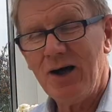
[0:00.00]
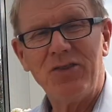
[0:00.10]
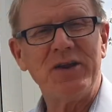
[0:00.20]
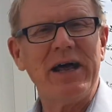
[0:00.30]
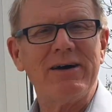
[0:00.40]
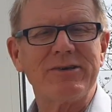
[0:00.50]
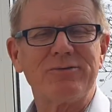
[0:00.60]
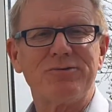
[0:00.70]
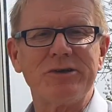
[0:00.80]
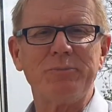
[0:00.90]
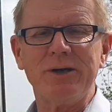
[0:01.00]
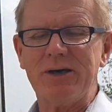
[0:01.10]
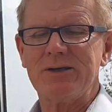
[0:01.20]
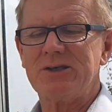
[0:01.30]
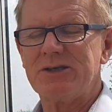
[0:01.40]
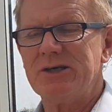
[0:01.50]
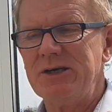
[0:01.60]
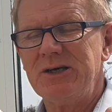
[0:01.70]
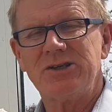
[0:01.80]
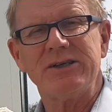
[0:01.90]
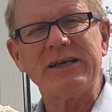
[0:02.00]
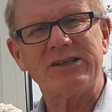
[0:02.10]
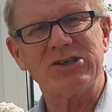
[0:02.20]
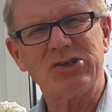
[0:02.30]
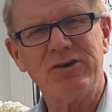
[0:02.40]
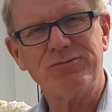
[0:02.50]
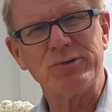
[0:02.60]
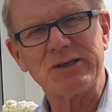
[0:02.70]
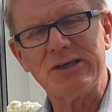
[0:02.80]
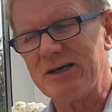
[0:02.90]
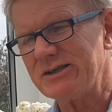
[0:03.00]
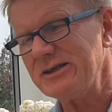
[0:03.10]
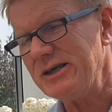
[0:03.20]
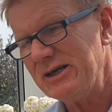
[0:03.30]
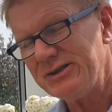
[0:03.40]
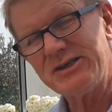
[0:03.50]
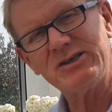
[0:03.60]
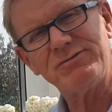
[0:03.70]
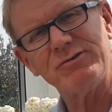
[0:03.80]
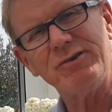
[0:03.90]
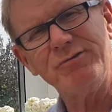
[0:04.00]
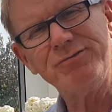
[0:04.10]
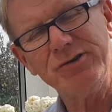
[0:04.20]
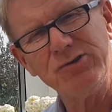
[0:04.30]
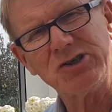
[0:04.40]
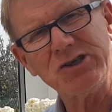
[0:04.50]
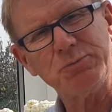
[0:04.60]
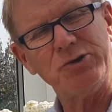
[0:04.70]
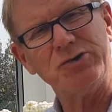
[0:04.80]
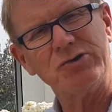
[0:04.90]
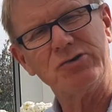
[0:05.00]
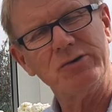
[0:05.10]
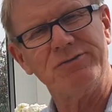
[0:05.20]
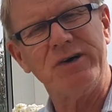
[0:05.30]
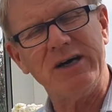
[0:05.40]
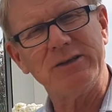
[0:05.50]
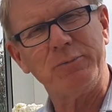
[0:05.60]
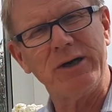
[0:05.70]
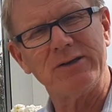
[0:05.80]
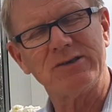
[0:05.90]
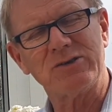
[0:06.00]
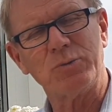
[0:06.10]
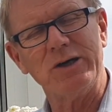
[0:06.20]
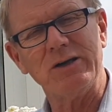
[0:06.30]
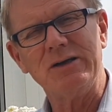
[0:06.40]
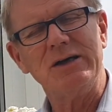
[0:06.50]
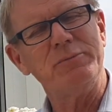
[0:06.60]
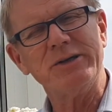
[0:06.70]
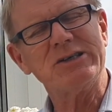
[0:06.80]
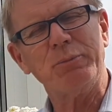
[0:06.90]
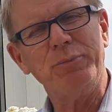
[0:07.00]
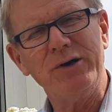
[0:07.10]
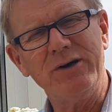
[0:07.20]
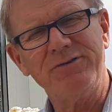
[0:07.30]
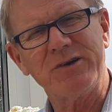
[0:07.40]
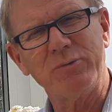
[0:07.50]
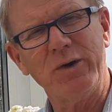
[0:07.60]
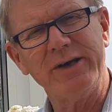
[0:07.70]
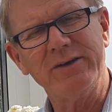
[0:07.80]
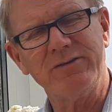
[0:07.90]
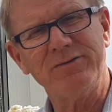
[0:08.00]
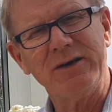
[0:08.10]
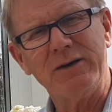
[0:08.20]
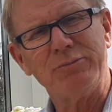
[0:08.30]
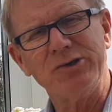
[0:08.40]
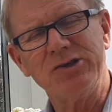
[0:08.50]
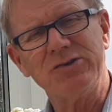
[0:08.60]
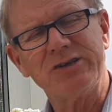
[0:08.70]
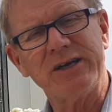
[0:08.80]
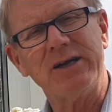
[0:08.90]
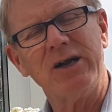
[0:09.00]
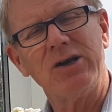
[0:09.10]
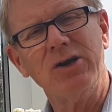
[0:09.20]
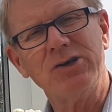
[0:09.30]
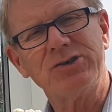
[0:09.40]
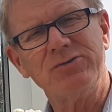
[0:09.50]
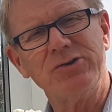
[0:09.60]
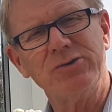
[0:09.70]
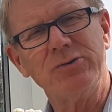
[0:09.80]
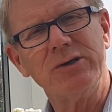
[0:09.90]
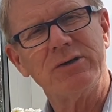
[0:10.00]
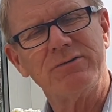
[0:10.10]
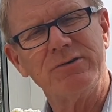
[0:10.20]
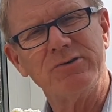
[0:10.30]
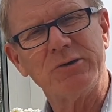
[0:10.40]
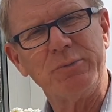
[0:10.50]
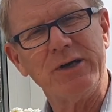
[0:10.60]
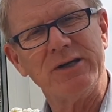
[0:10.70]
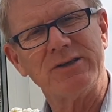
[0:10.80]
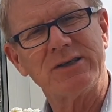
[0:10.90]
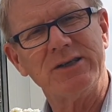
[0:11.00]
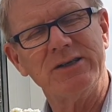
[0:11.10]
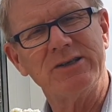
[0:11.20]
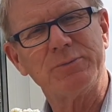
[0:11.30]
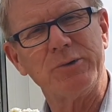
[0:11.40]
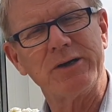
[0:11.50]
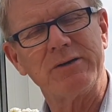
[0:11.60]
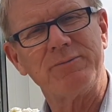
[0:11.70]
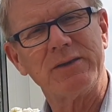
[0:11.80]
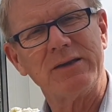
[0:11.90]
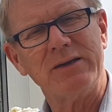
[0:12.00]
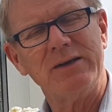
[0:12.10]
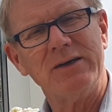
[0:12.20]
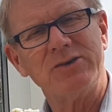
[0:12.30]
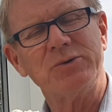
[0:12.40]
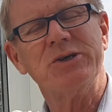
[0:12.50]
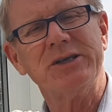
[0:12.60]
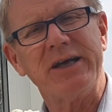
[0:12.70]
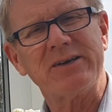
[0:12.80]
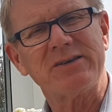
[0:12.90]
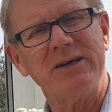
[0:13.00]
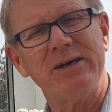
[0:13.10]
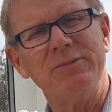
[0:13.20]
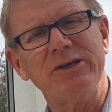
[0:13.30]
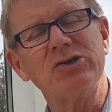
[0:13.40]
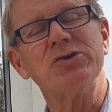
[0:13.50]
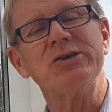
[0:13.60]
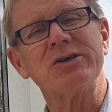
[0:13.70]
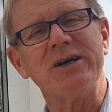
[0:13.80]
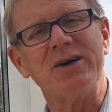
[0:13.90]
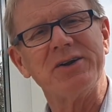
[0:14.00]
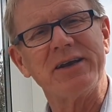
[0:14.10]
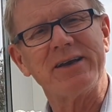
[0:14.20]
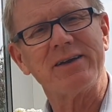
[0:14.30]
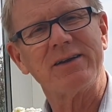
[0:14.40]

than having free plants? So that's the softwood cutting. This is for the fuchsias, but you can do it for other plants as well. But it's a perfect way of producing lots of new fuchsia plants in the spring. So until the next time, enjoy your gardening.